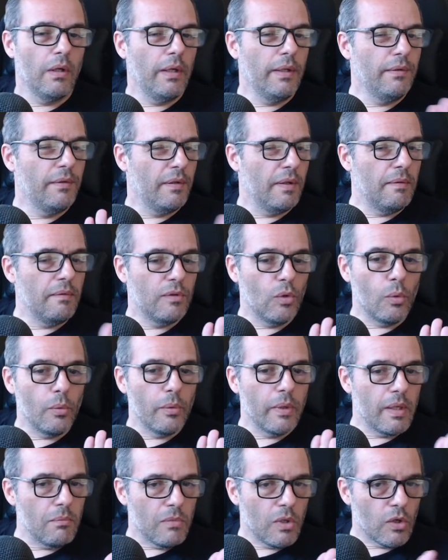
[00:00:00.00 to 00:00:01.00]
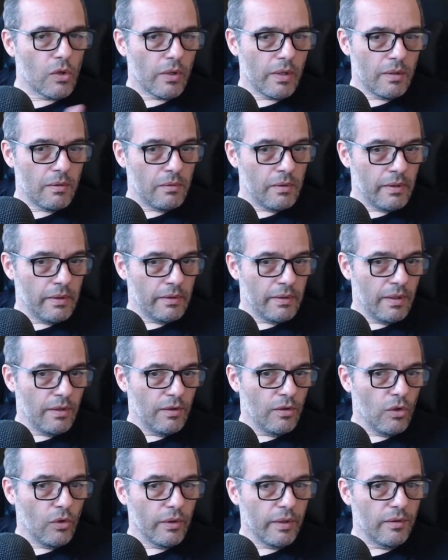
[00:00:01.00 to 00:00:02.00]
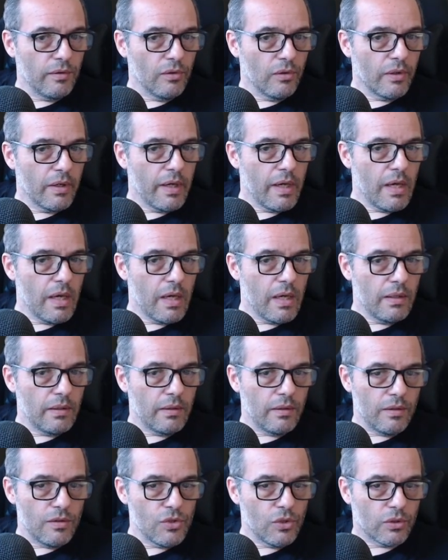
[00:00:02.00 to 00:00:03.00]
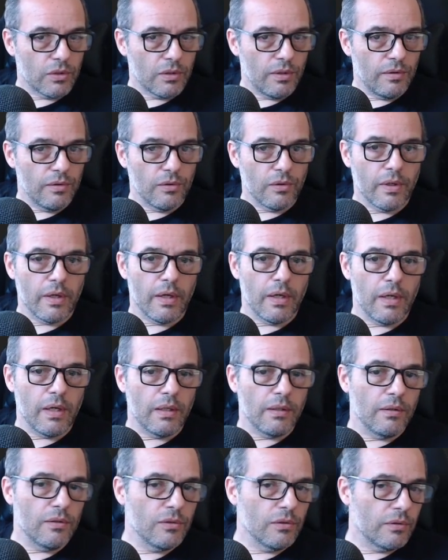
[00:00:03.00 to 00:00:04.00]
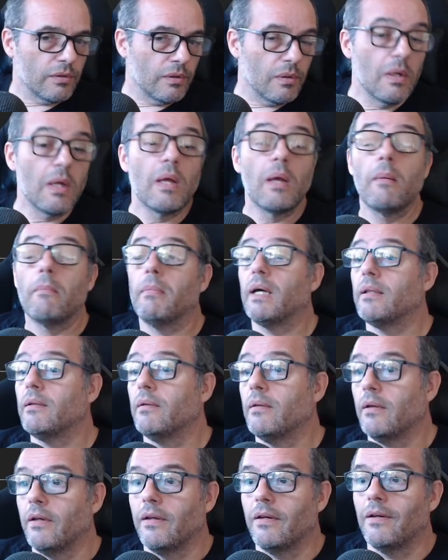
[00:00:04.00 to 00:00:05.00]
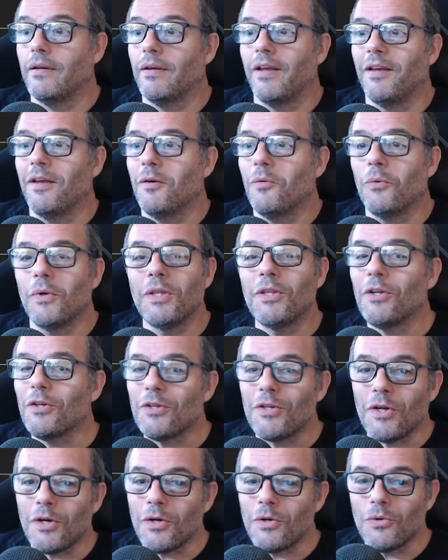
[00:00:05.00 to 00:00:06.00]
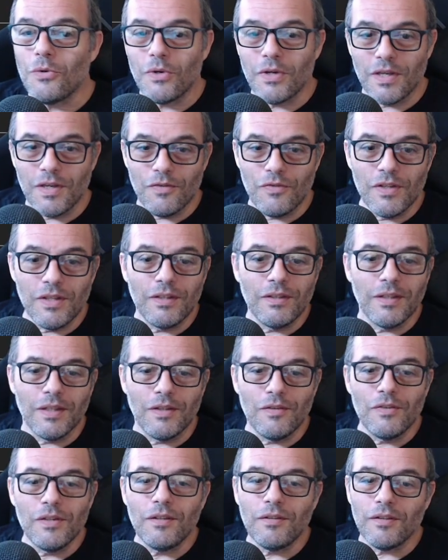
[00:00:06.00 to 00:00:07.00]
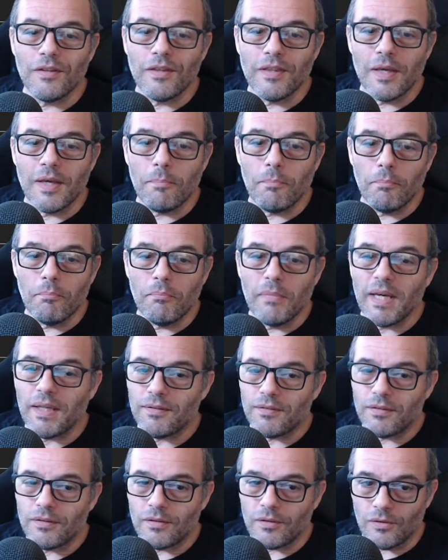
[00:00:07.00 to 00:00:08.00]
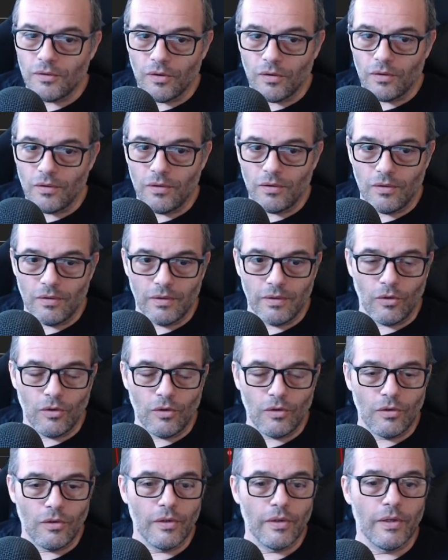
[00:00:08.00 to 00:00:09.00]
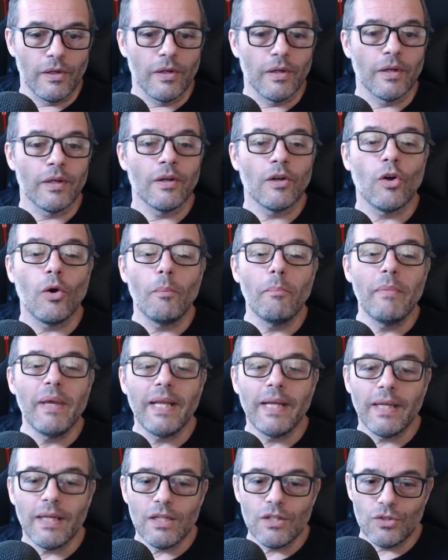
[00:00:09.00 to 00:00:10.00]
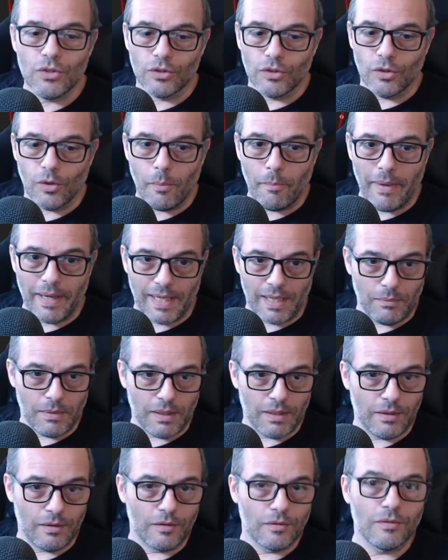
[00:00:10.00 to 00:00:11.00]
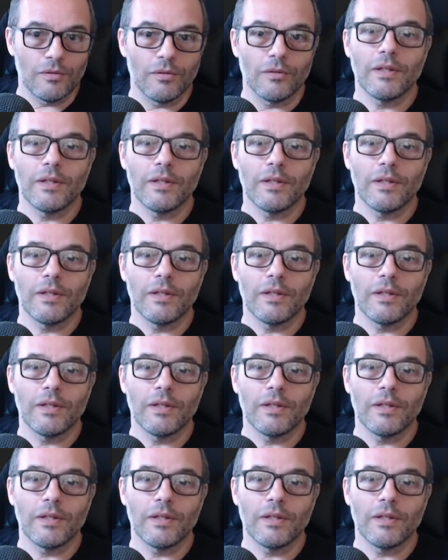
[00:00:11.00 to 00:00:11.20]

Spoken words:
It seems to be more or less this long is okay, this short is okay, this short is okay, but we don't know if this is the best combination of parameters.